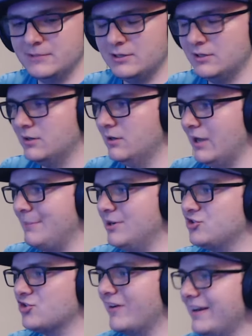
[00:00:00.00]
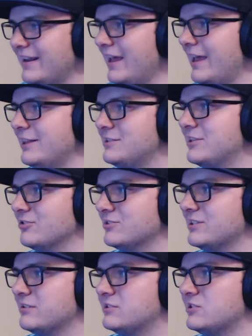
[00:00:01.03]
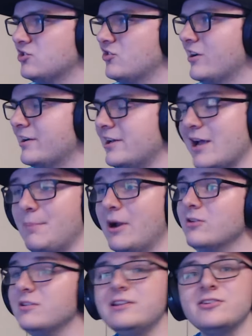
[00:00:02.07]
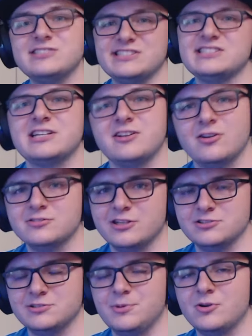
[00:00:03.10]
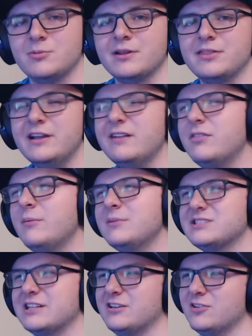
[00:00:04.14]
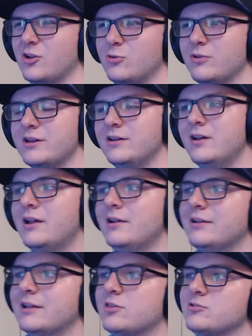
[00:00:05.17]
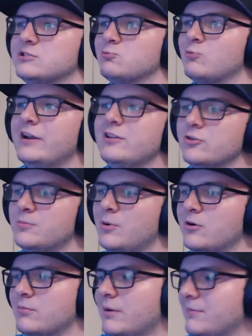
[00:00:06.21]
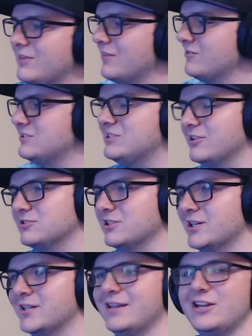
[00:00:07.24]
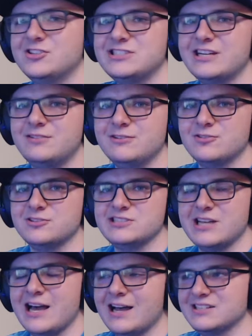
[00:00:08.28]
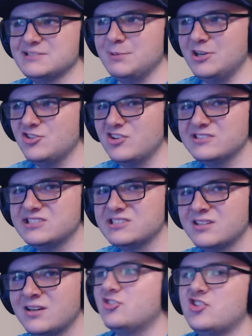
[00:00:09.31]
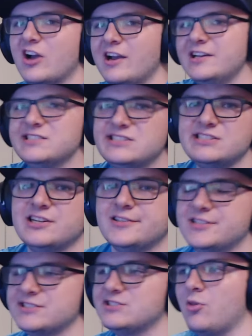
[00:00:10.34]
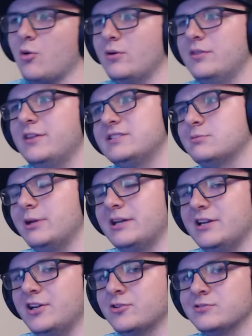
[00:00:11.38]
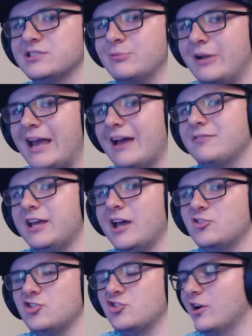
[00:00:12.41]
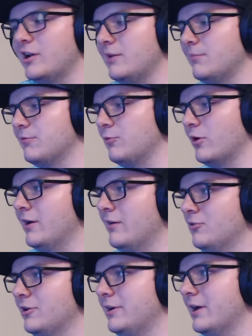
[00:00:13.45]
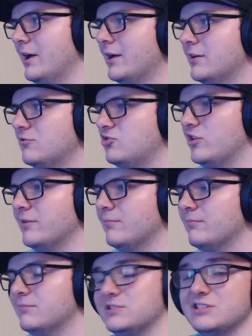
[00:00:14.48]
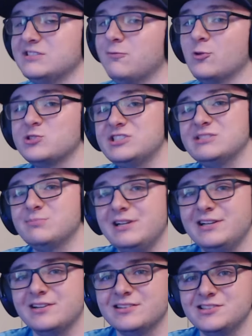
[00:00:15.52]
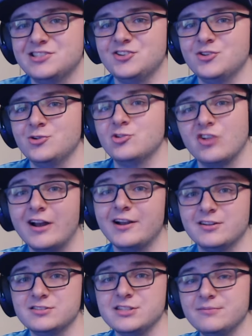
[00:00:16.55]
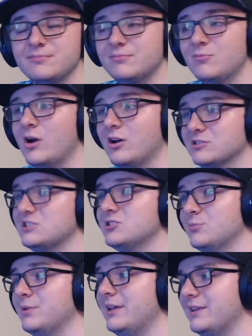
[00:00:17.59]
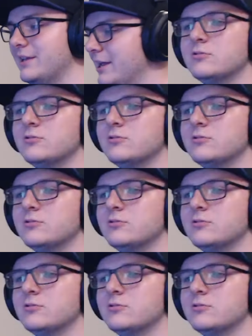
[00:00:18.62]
I'm going to try to get any Deltas shiny. Apparently there's this thing called Delta Pokemon. Think of them as like Alolan. Like there's regular Pokemon, but then there's Delta, and they just have different uh, species. Shinies and Deltas are the only things we can use, and we have to catch a shiny before every uh, gym. This forces me to do shiny hunting while still playing the game.